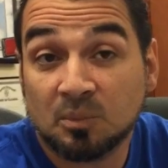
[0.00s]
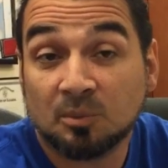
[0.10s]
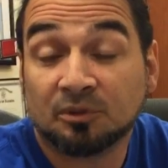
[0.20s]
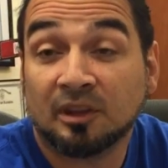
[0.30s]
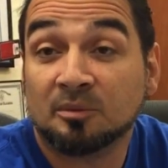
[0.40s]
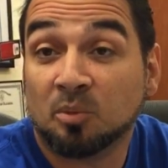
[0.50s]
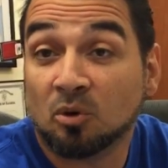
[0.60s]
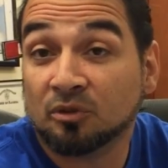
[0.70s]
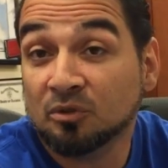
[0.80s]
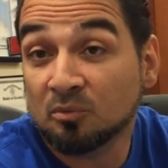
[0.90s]
people tend to
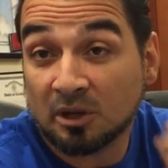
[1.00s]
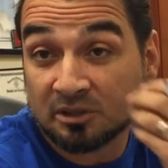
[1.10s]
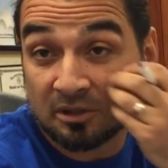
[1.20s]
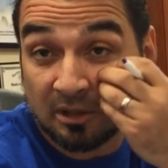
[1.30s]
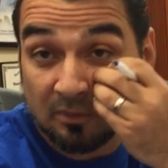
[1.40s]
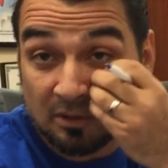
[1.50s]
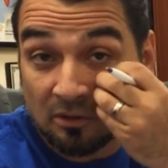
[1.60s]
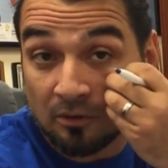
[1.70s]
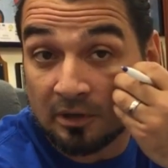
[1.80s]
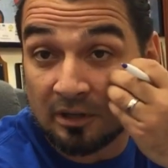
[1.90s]
pour too much liquid
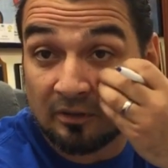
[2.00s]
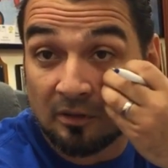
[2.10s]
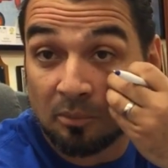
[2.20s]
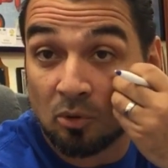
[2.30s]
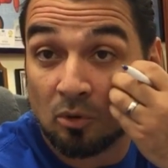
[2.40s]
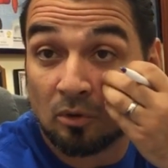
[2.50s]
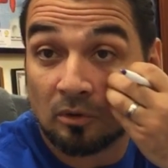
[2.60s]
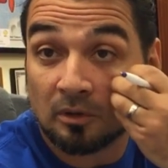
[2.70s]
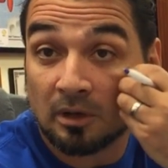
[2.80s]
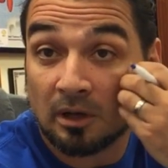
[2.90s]
chlorine into the
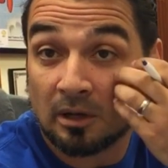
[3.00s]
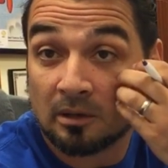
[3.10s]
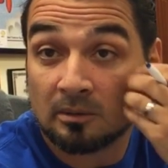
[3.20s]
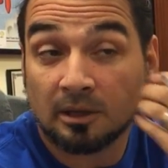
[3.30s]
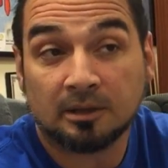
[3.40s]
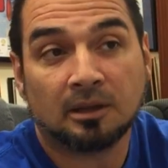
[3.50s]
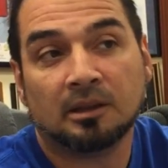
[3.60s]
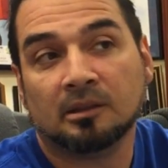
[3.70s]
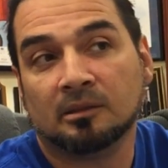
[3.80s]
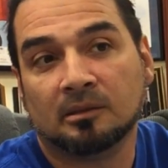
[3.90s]
pool,
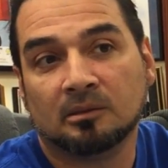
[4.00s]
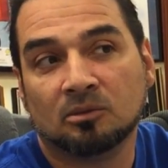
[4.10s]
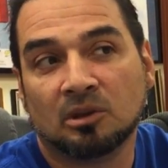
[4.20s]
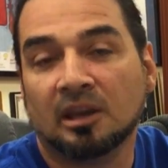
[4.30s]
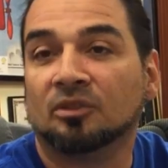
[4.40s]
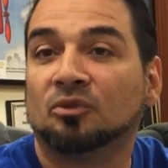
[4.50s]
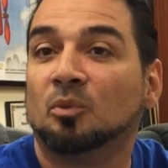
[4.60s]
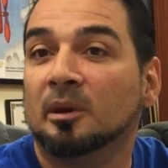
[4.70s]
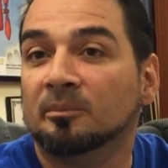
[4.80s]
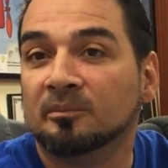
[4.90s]
and you can't
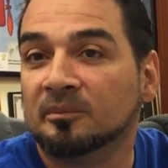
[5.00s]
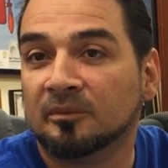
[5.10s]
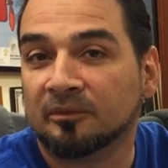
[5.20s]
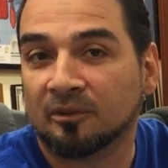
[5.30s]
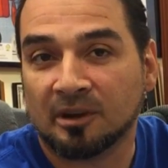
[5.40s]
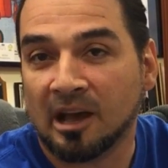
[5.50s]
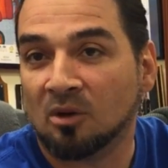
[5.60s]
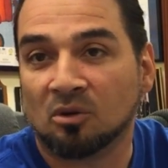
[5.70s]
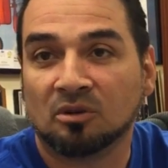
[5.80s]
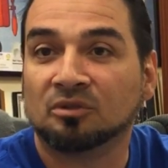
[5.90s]
swim for an
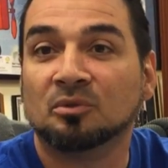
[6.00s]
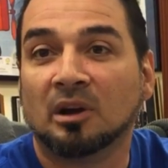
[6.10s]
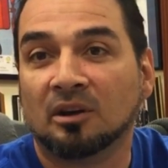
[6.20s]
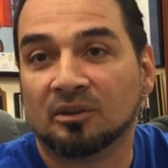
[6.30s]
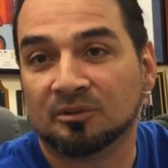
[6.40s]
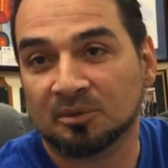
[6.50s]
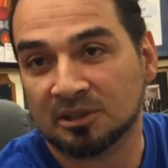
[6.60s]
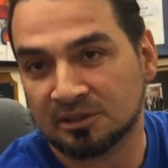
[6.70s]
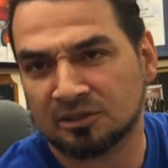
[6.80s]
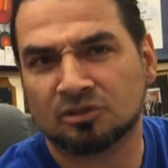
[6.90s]
hour or 2 hours
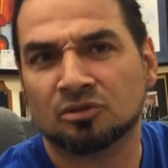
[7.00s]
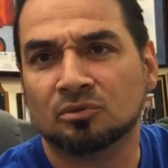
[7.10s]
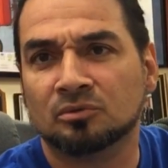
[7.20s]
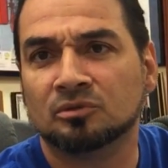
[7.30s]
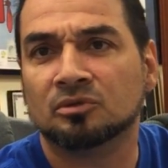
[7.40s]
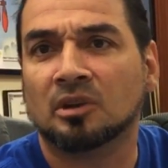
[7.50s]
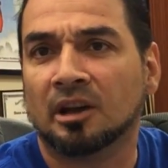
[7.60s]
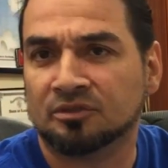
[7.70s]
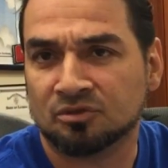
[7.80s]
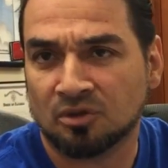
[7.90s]
because it's too
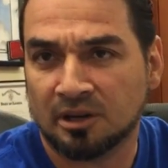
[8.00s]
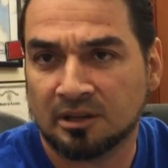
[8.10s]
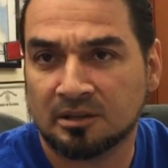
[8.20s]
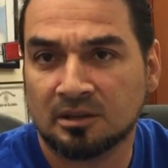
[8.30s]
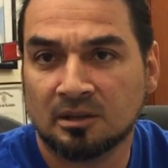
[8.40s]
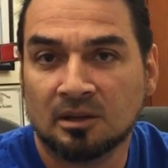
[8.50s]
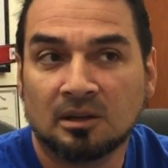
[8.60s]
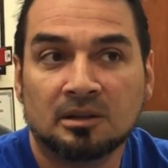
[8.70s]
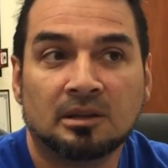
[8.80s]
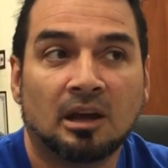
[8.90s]
concentrated.
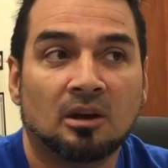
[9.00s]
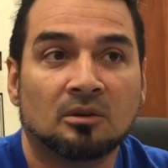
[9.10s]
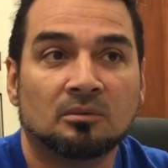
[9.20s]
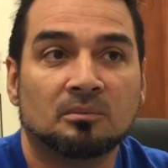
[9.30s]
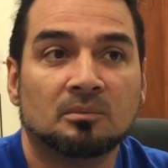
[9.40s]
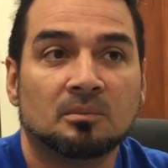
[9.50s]
Now,